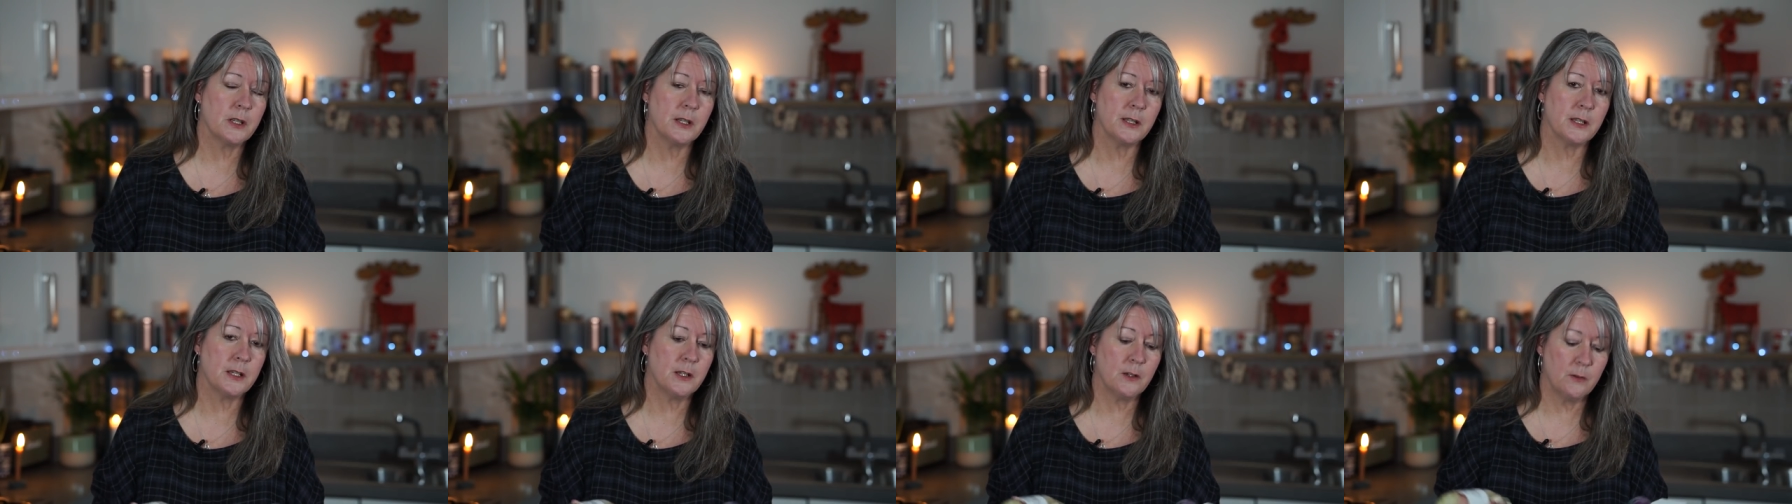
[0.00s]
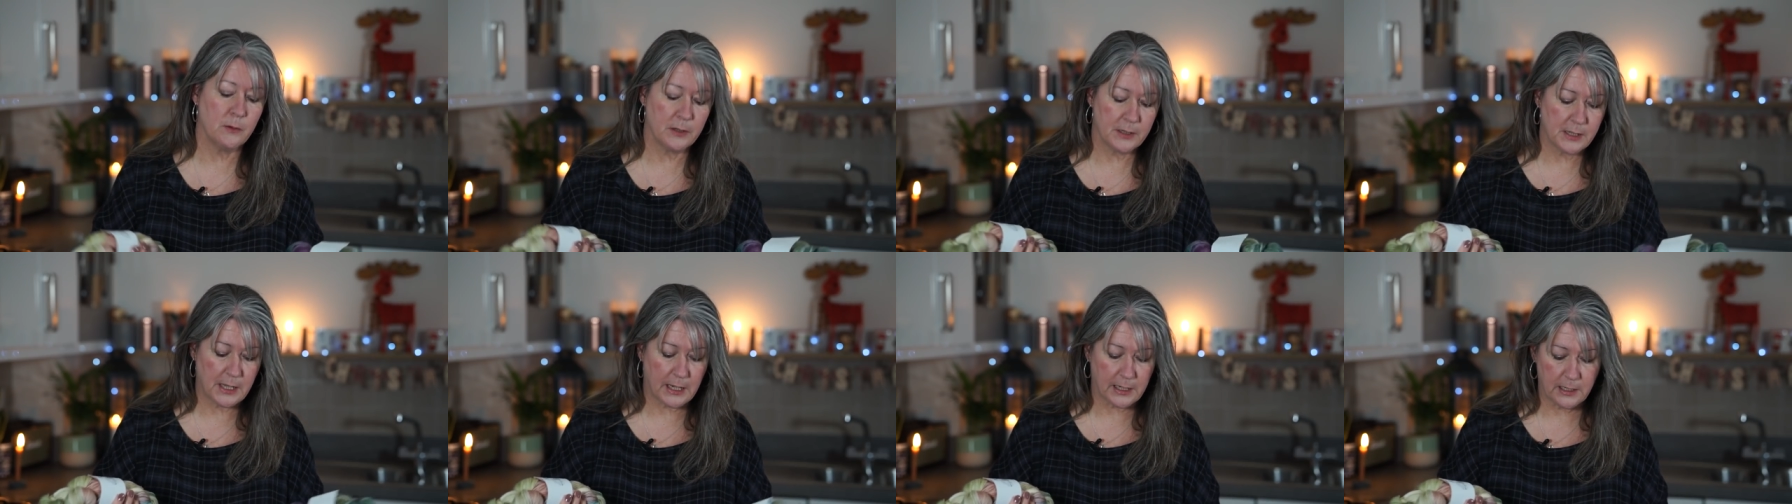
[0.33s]
They're
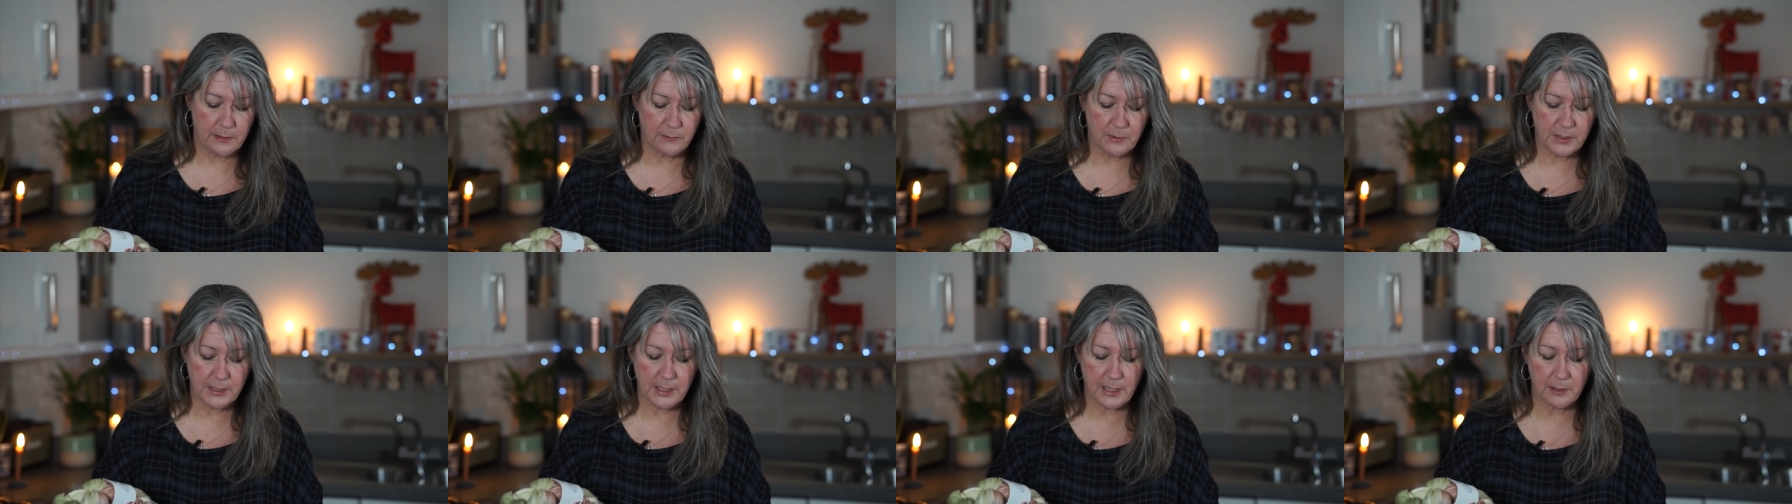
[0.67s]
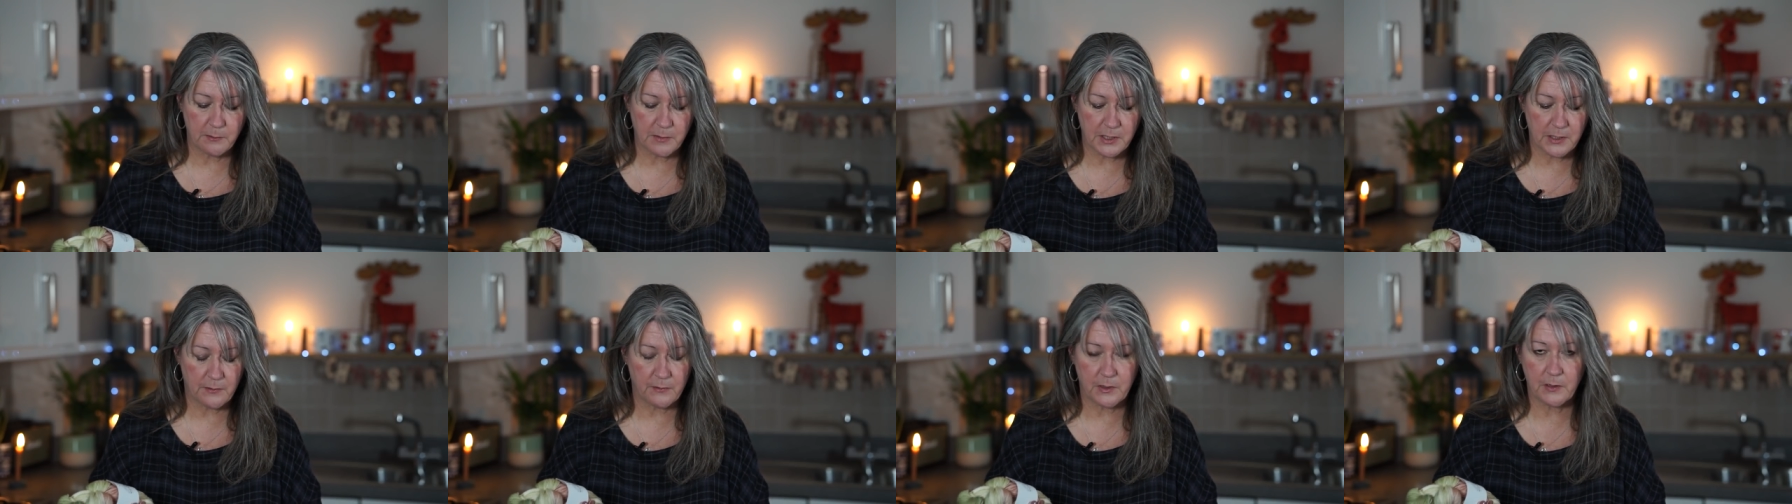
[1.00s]
still exactly the
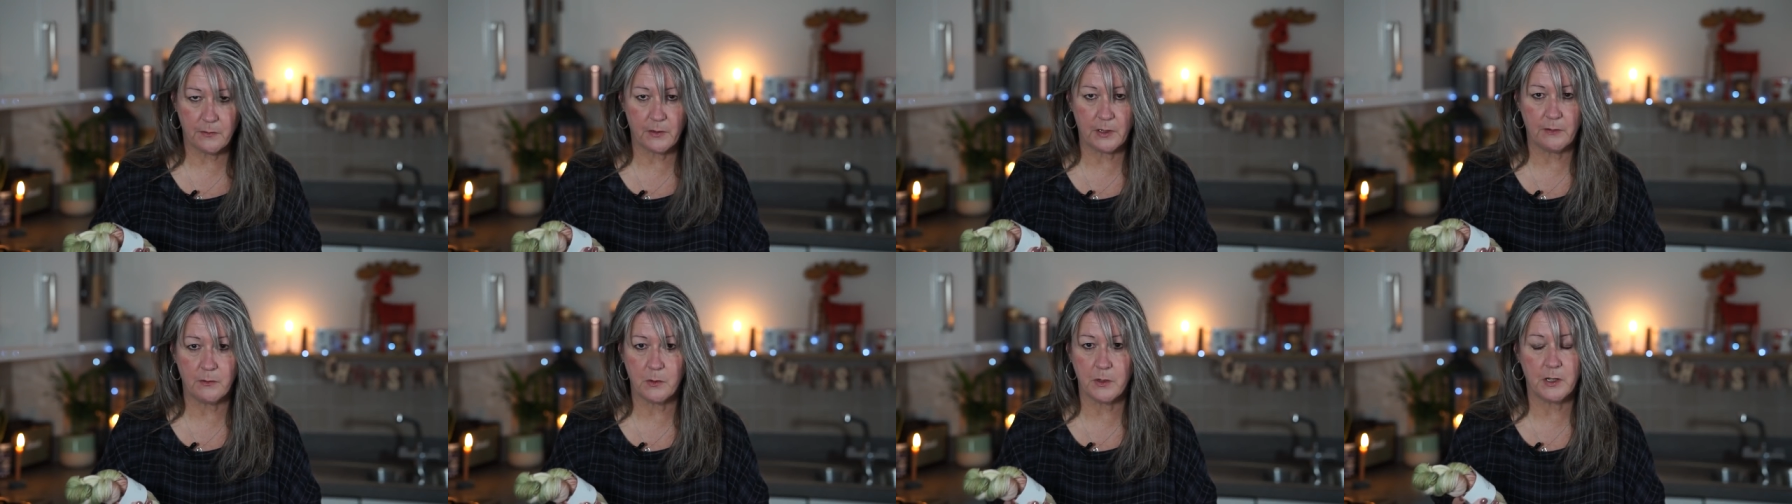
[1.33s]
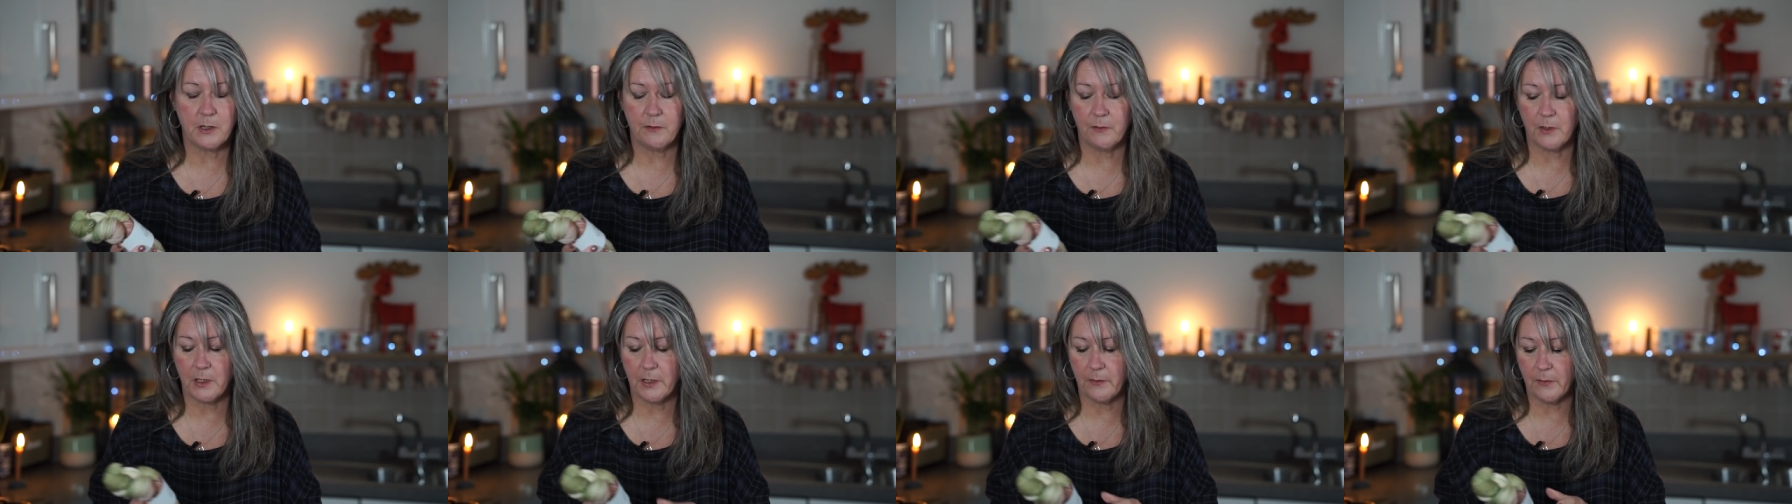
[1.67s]
same,
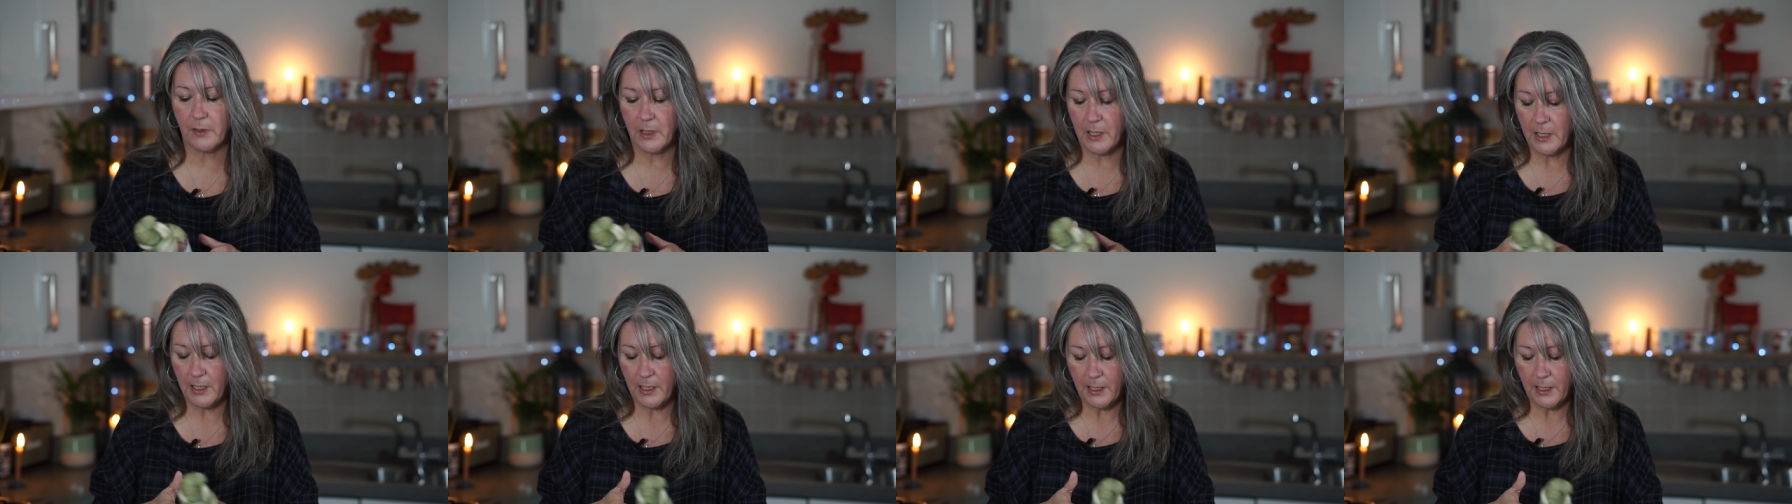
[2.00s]
75-25.